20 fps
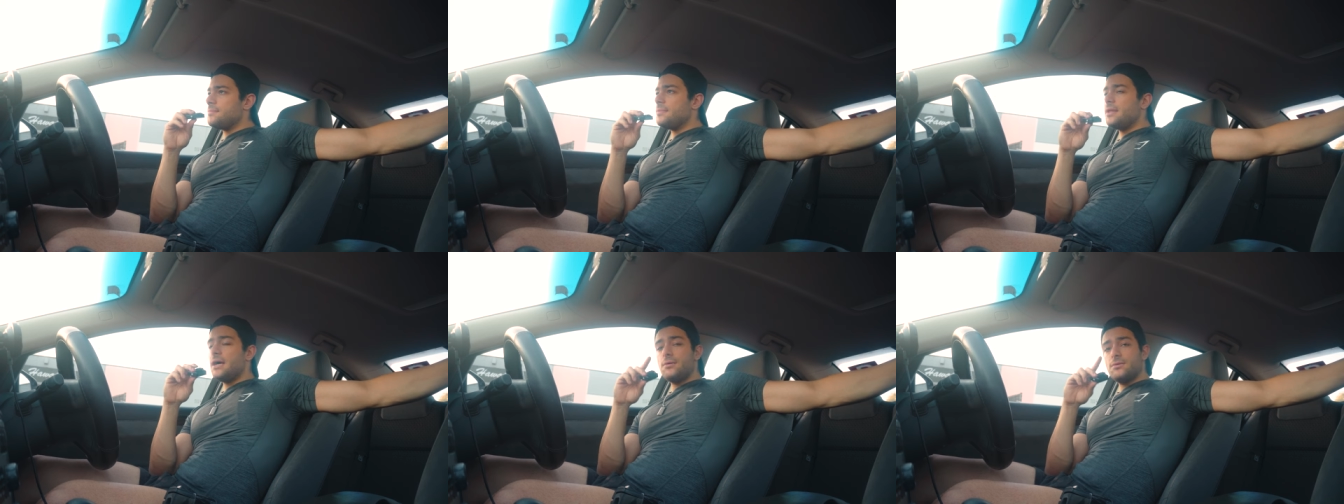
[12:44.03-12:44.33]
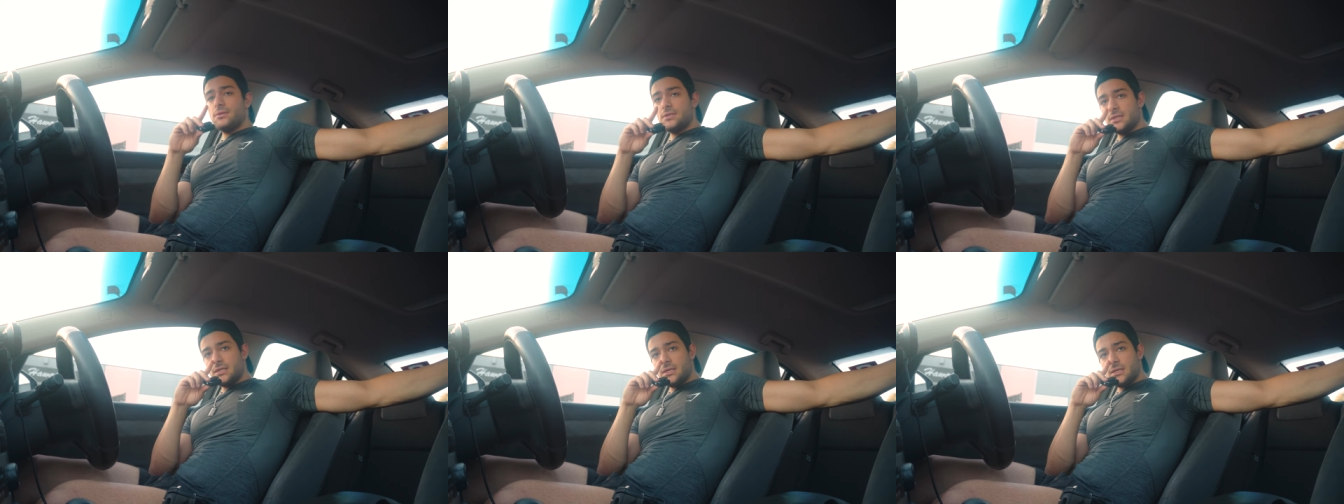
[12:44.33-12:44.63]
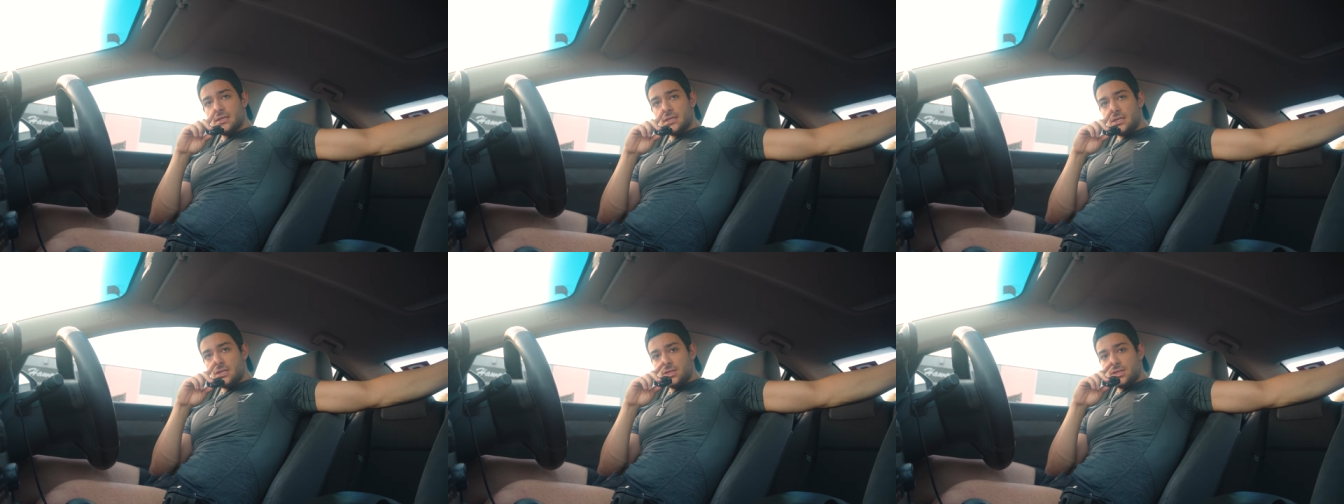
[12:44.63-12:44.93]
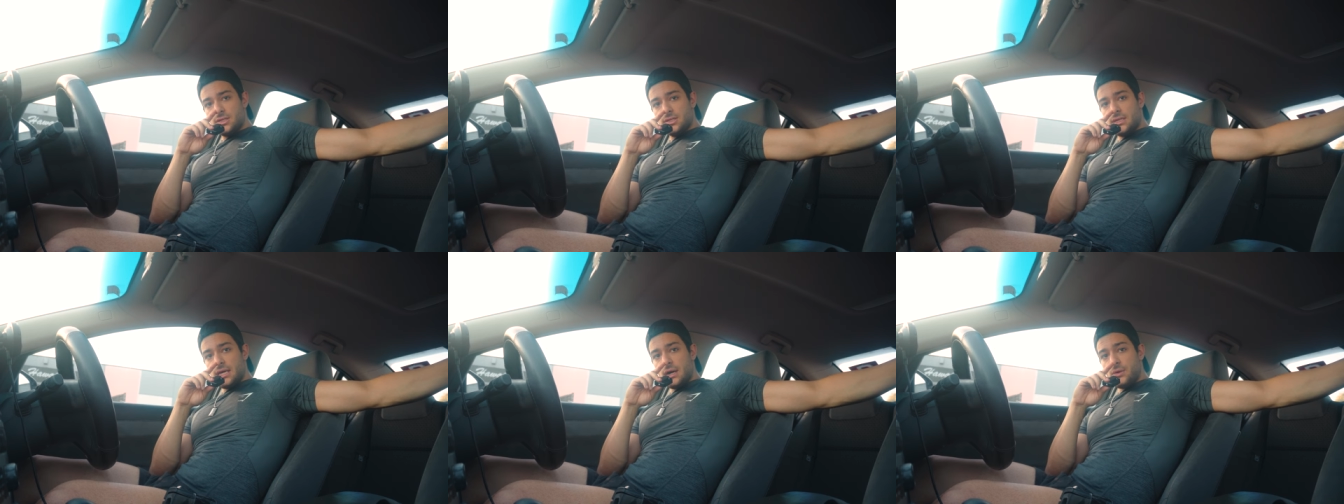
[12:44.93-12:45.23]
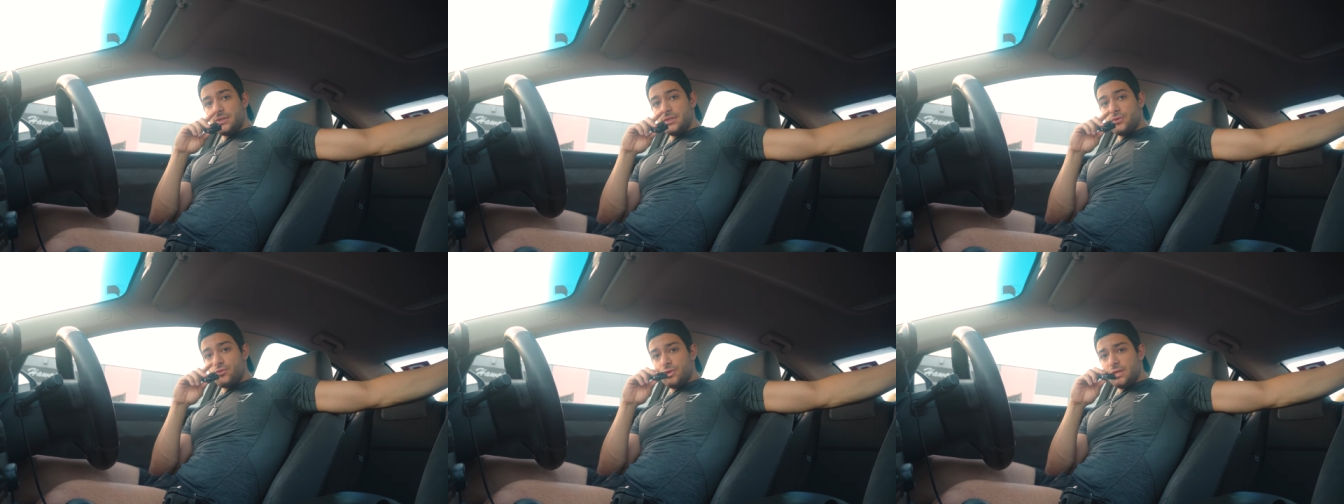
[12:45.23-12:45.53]
that was a that
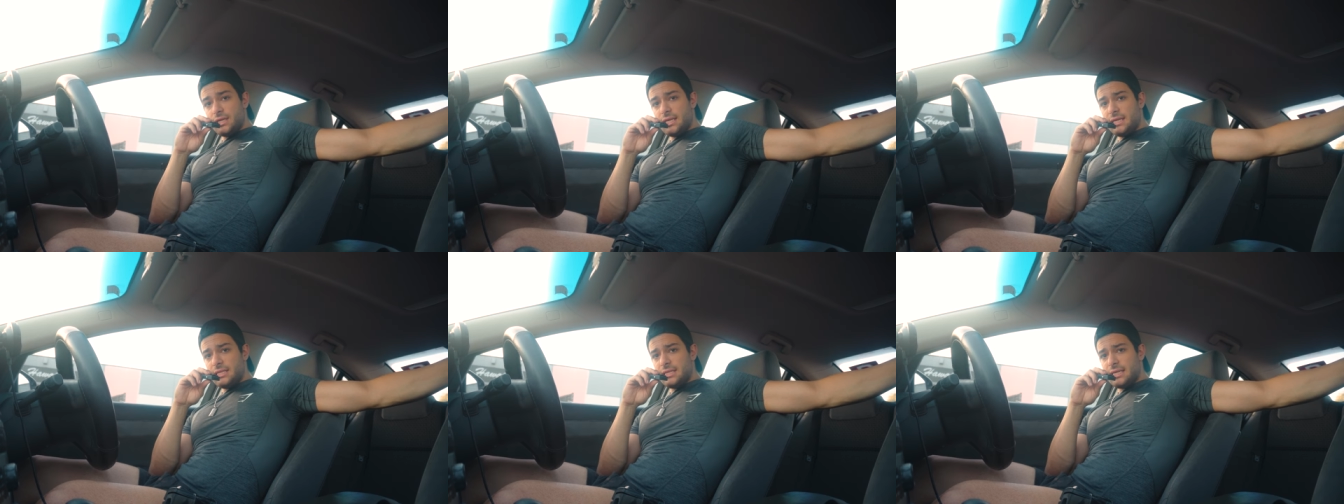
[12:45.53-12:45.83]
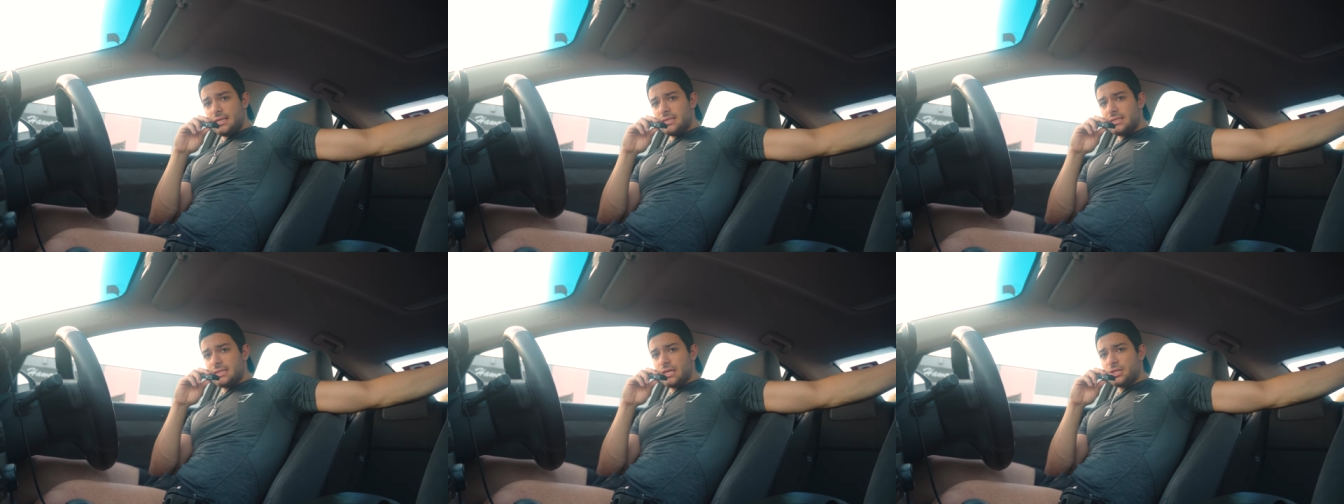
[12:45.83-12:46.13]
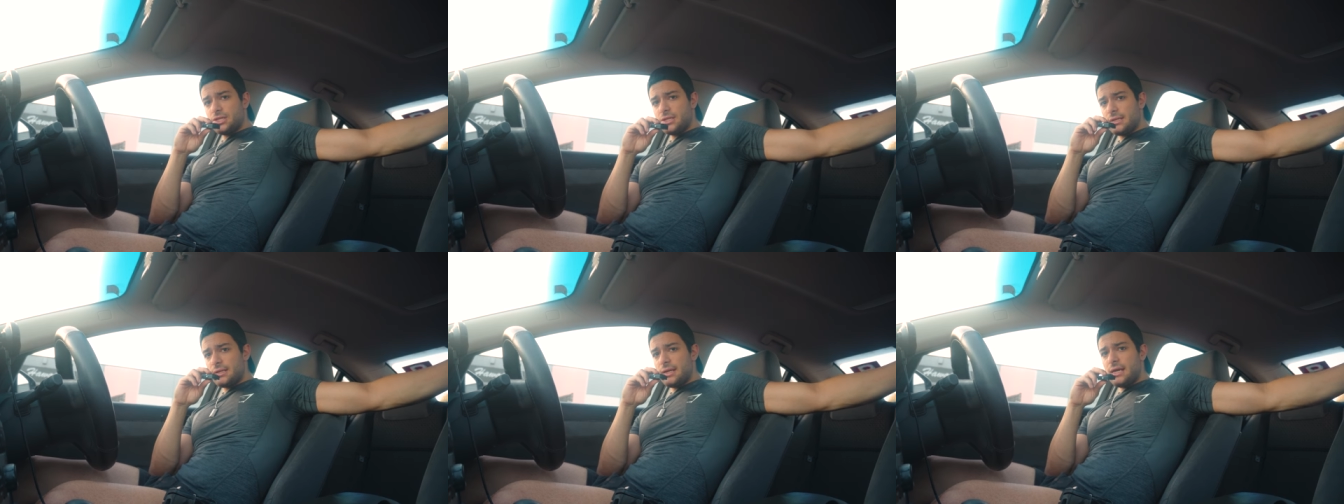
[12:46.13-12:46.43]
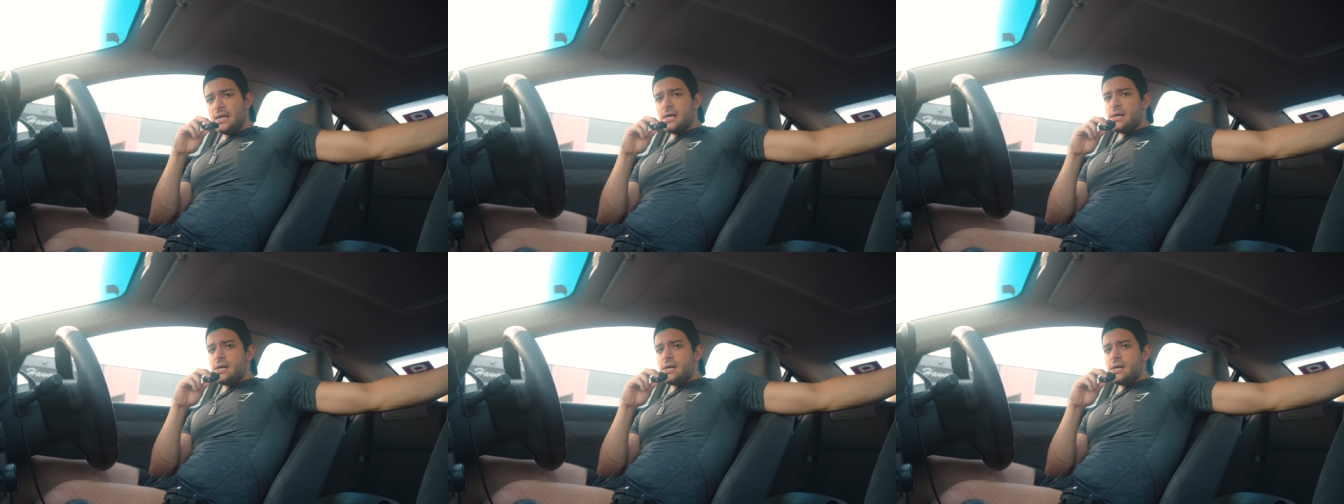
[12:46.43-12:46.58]
was a really intense session.